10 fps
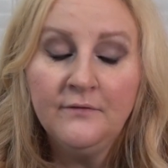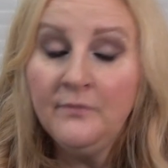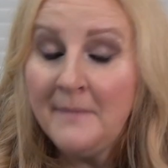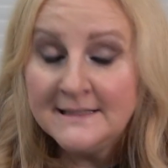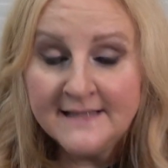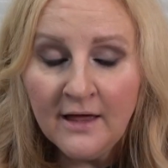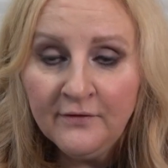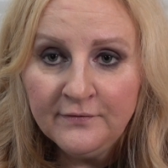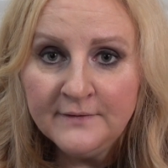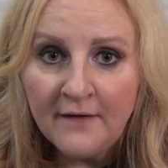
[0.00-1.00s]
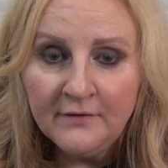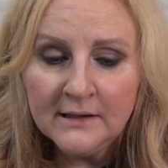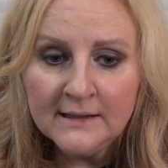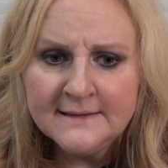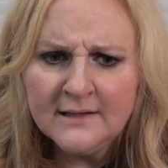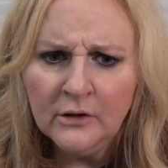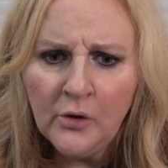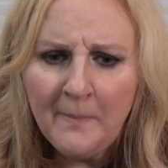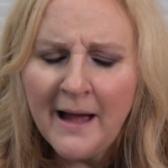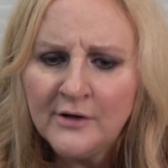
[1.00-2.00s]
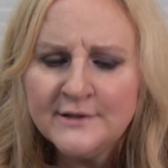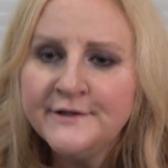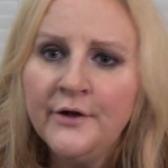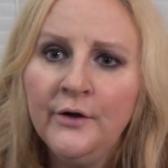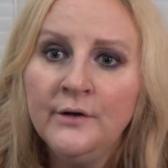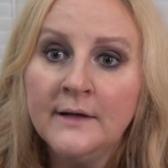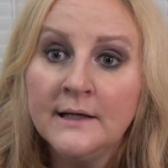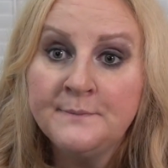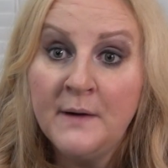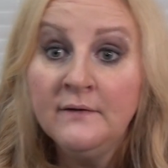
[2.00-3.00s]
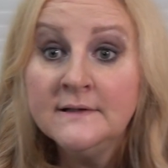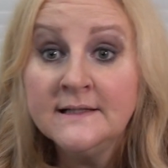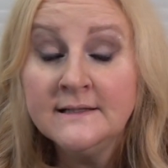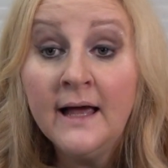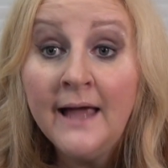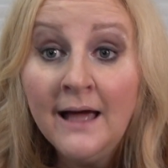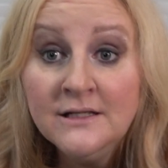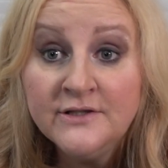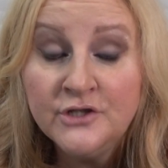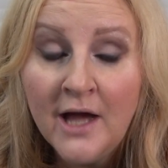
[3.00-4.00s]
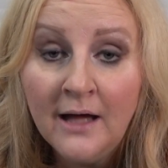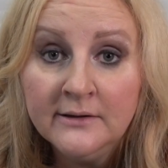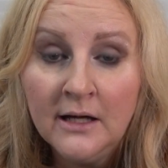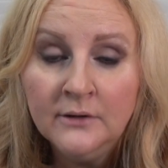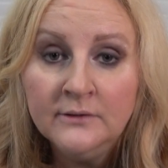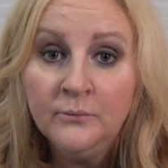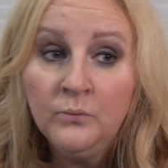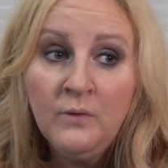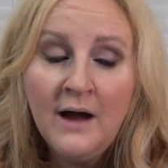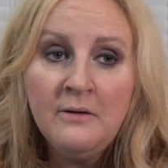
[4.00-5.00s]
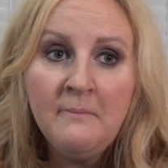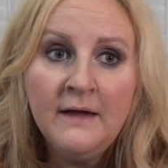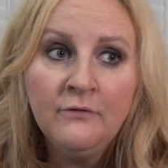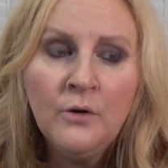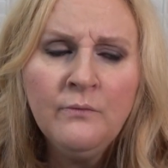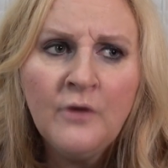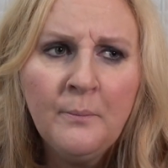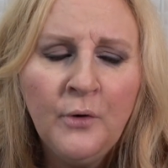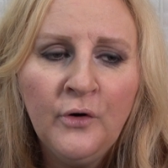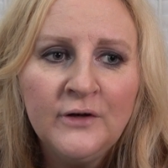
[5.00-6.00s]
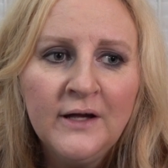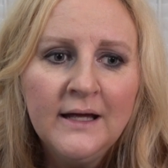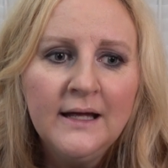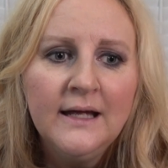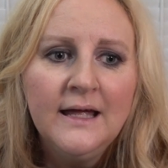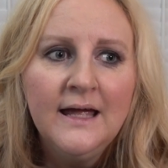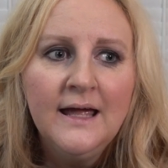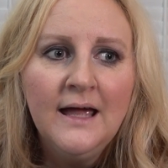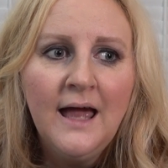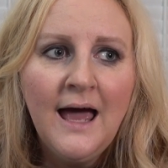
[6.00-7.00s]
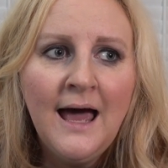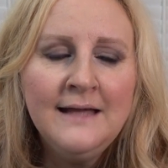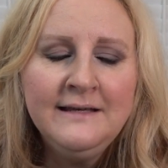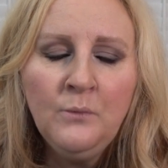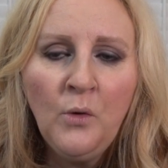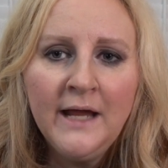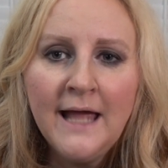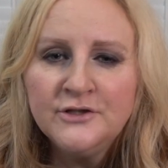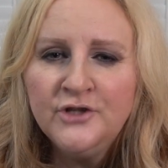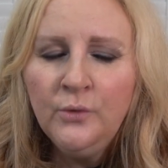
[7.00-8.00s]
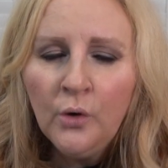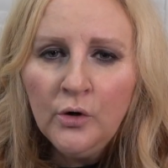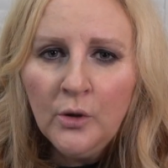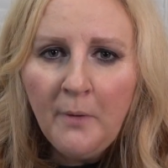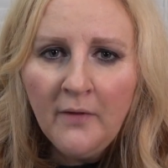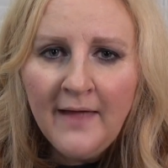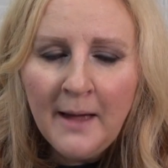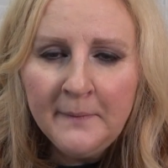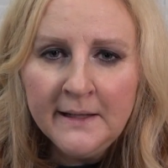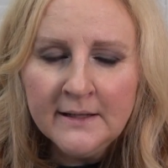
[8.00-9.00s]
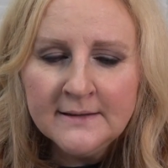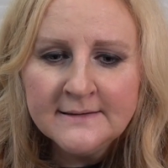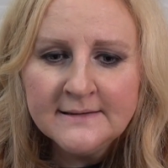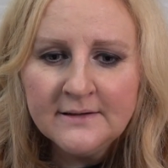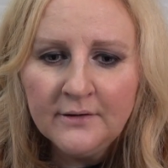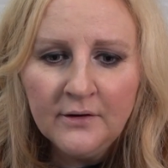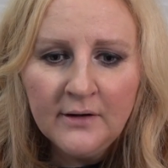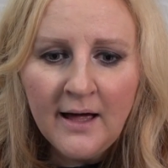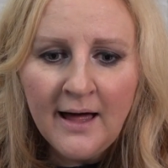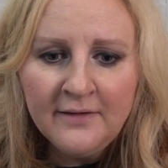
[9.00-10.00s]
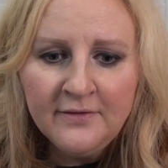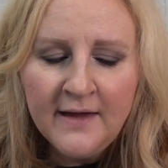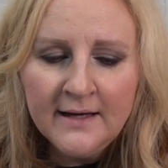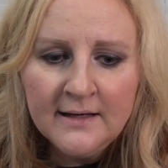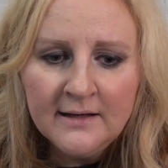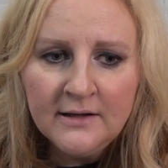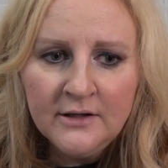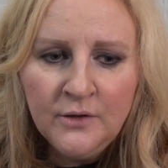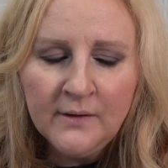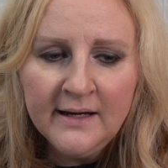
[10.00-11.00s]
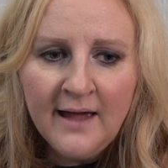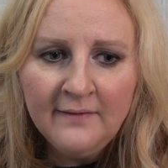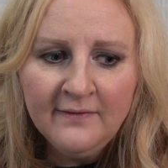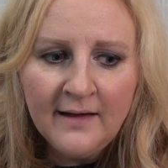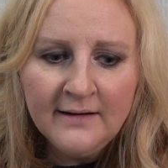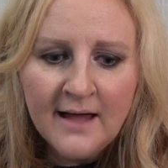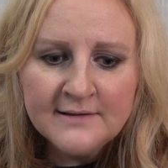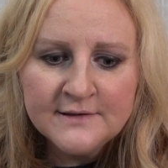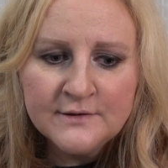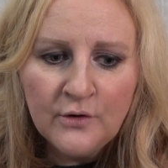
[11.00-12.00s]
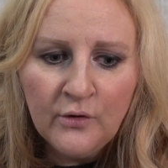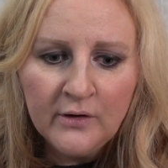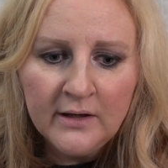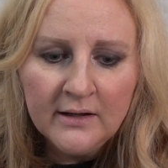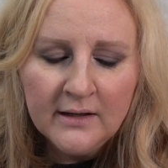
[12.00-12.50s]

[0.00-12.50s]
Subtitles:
myself, definitely, to look back on certain experiences I had as a child and where it may have come from. But I didn't want to get too hung up on that, because I think you can then get stuck